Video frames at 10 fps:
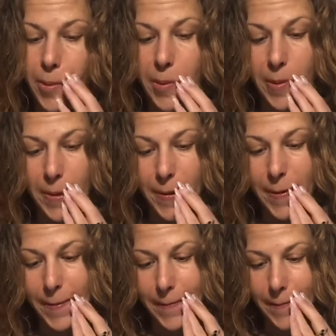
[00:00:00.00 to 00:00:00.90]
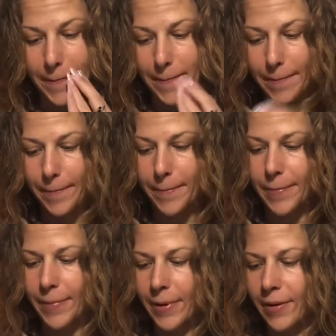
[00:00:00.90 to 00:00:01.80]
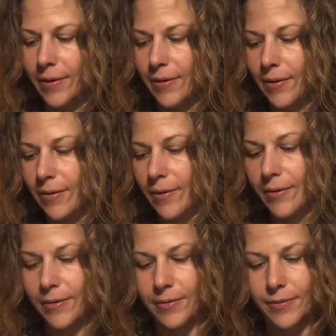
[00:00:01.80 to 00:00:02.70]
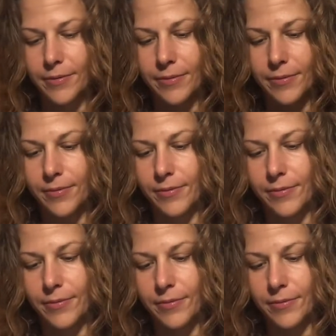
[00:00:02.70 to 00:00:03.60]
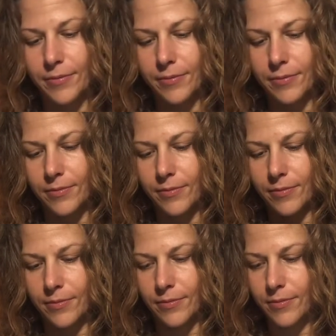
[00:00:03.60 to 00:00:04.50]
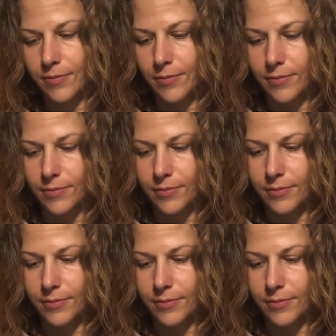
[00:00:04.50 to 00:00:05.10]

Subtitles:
[no speech]